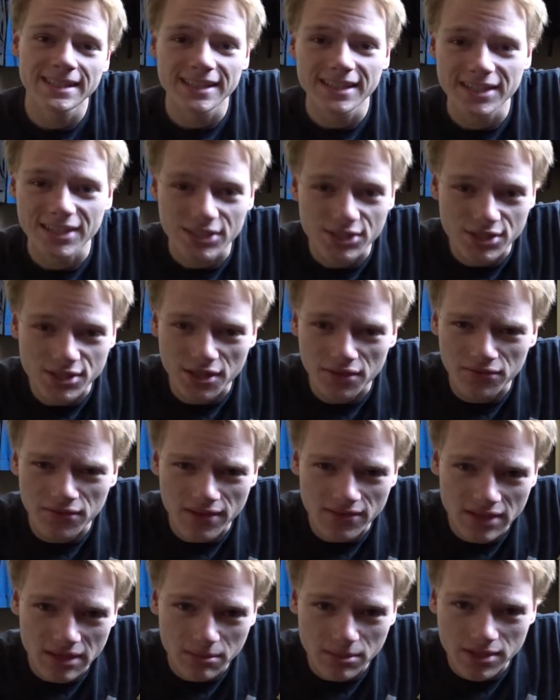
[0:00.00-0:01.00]
get yourself
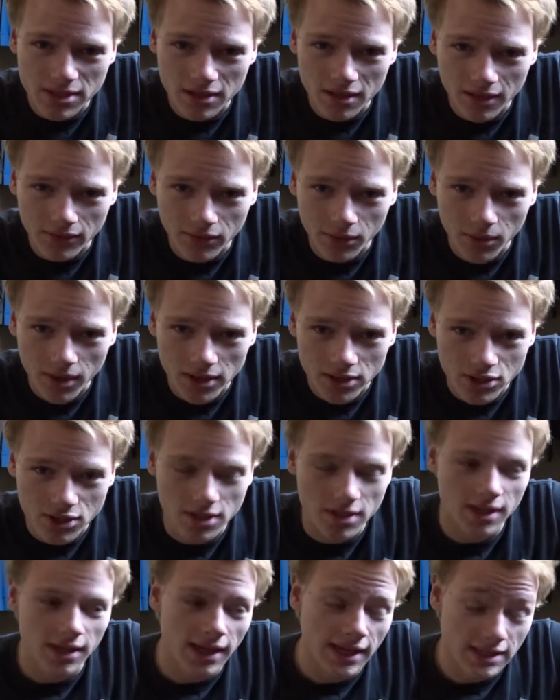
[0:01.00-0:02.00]
15% off the watch.
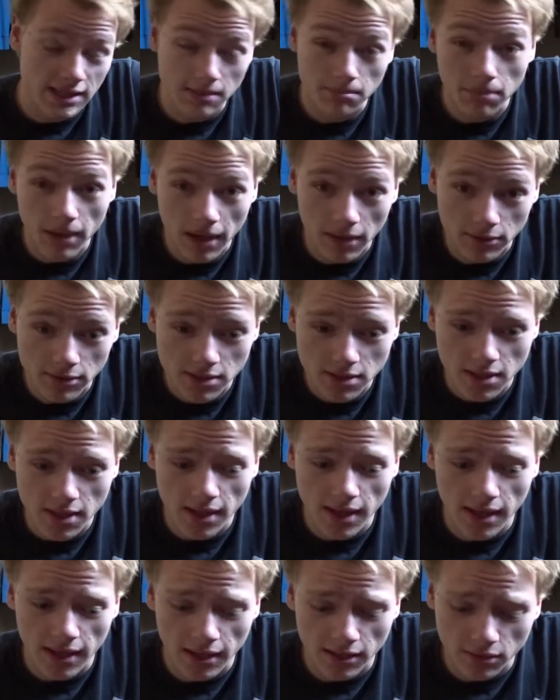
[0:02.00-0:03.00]
It's in pounds,
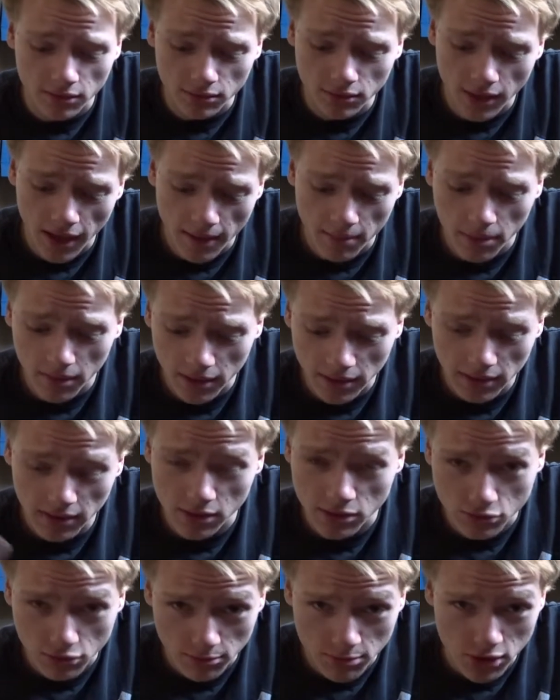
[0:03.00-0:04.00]
and I put in the
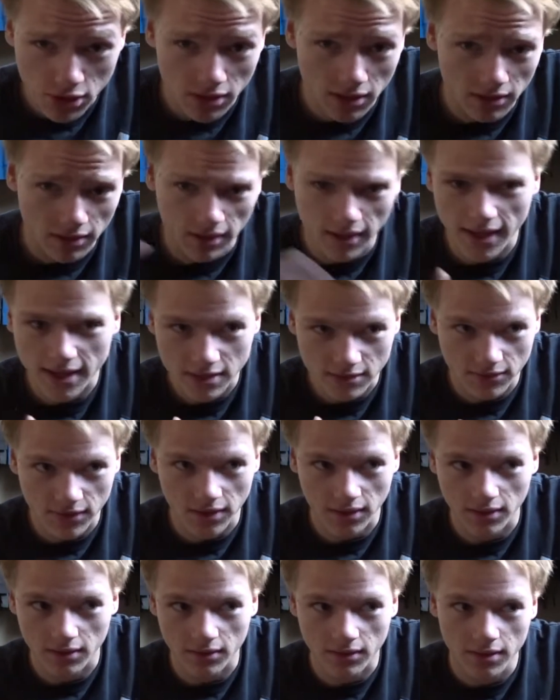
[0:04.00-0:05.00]
description in the last
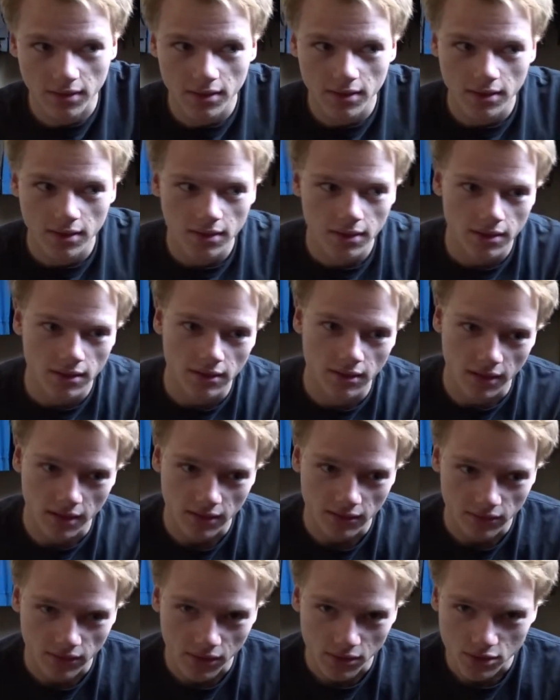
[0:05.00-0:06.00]
video the
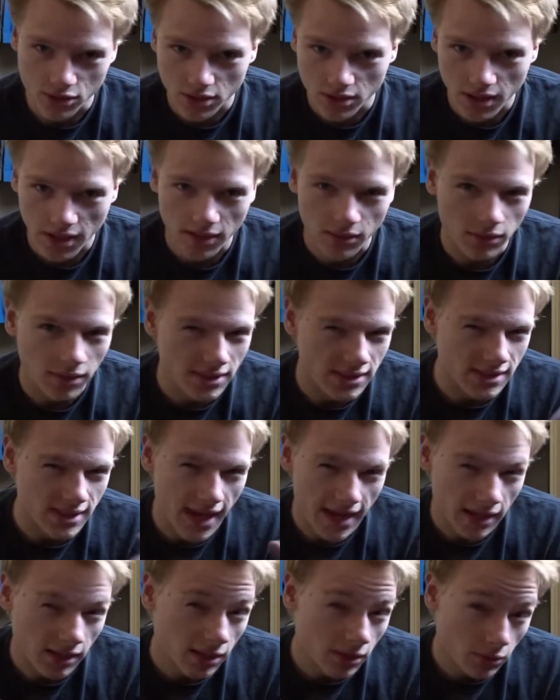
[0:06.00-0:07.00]
conversion. I don't
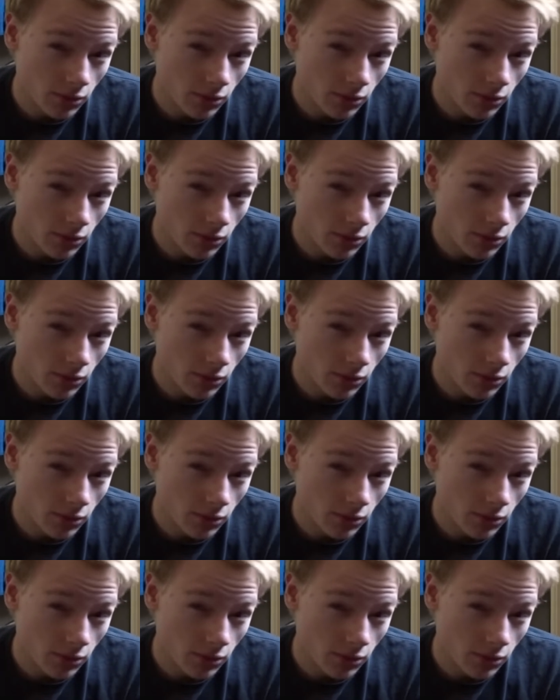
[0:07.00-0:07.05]
exactly